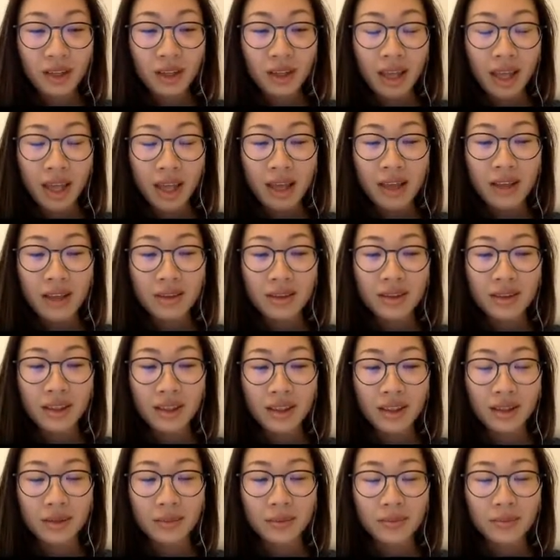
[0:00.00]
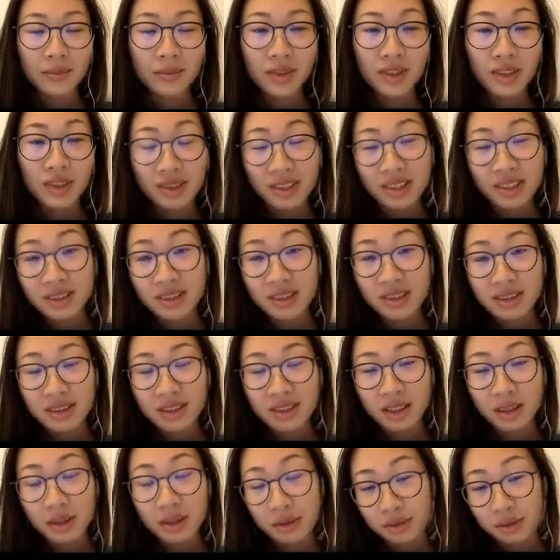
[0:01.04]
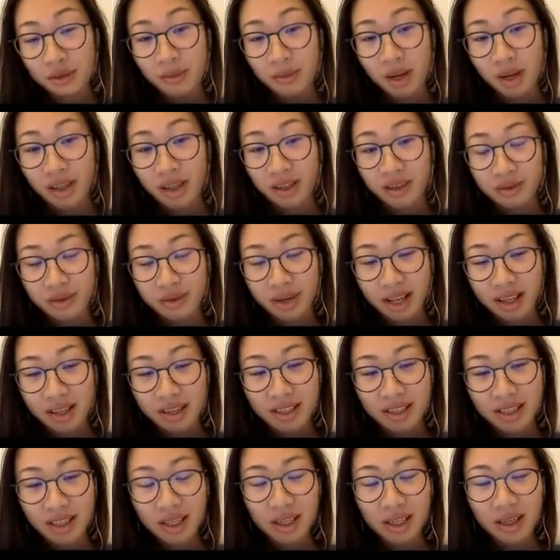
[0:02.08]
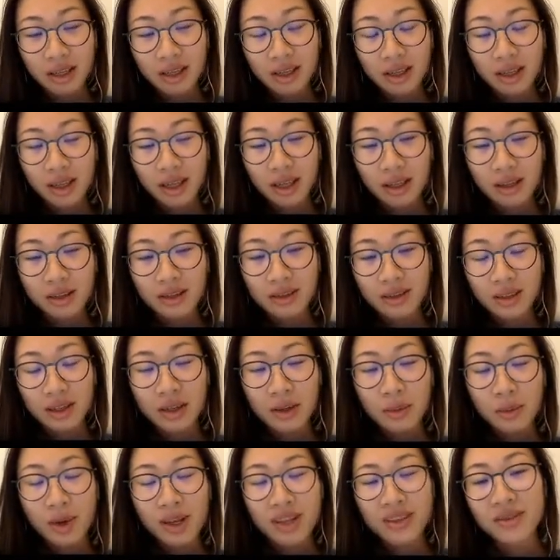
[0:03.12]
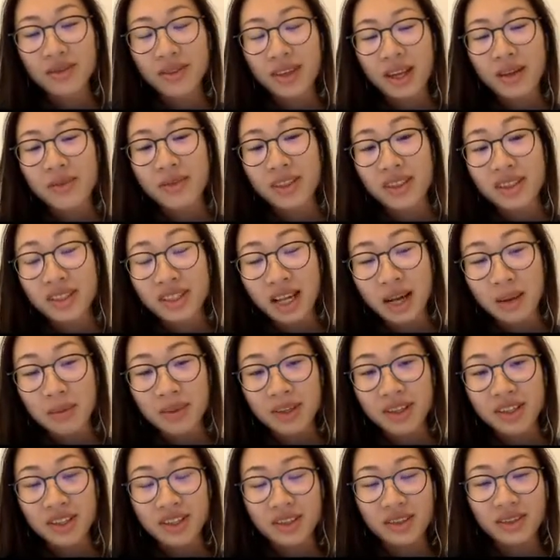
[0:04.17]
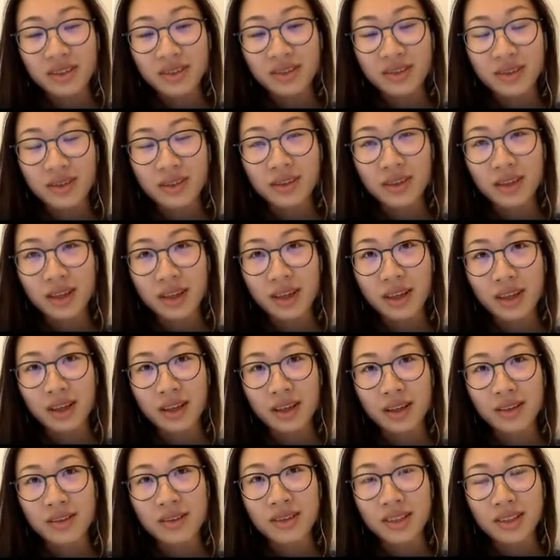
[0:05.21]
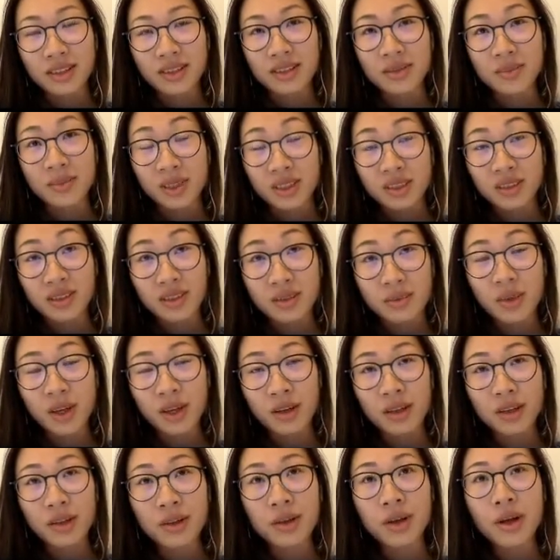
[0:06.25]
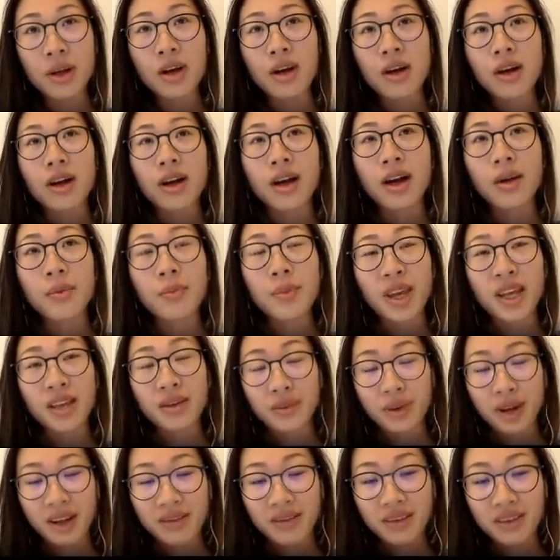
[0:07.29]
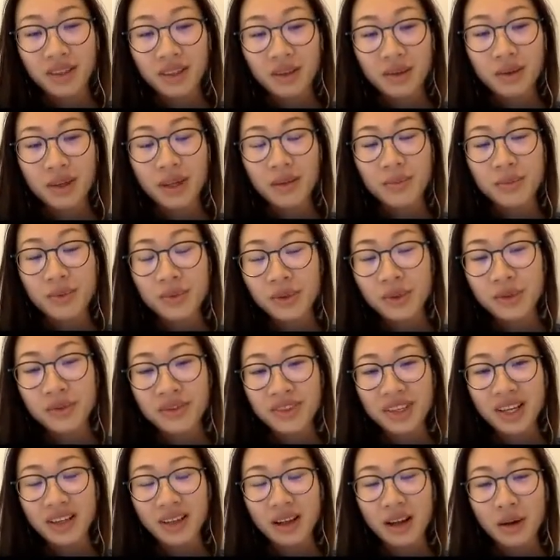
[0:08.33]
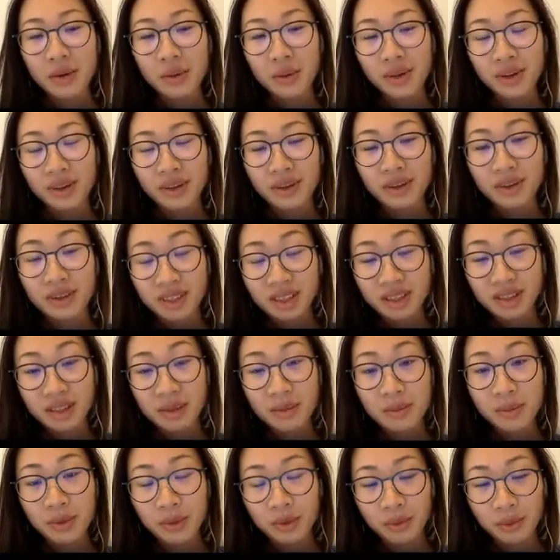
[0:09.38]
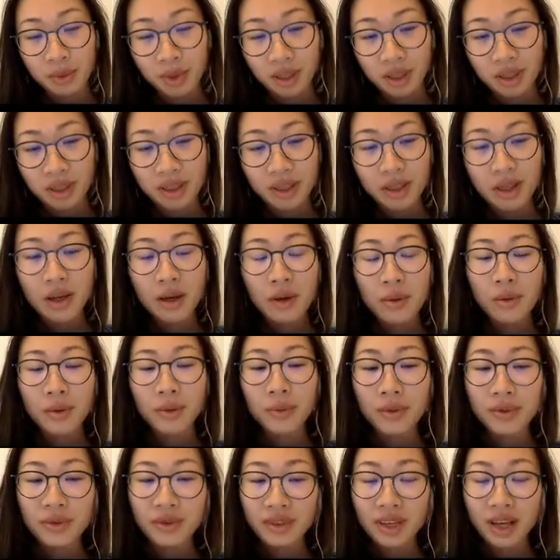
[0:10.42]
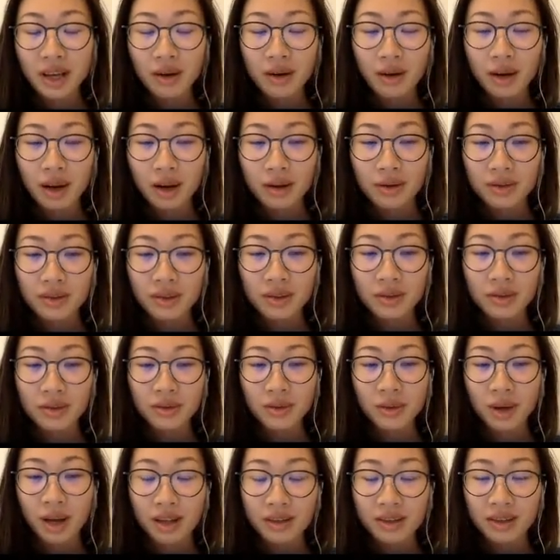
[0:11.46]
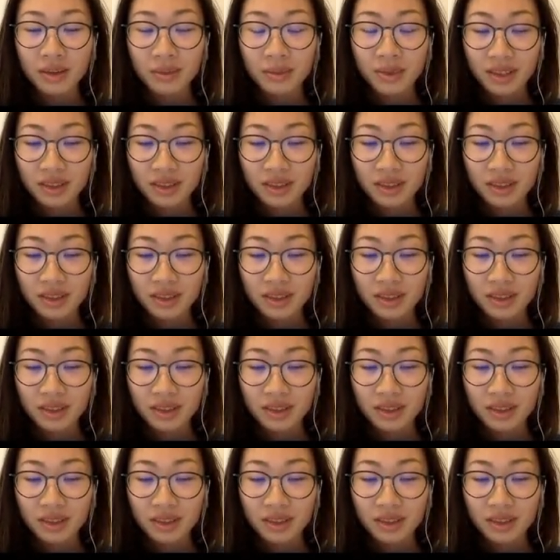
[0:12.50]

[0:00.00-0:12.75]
And so this is the go-to-market strategy. And once we have established this business model, made revenue, and proved that our system will work, we will sell also to other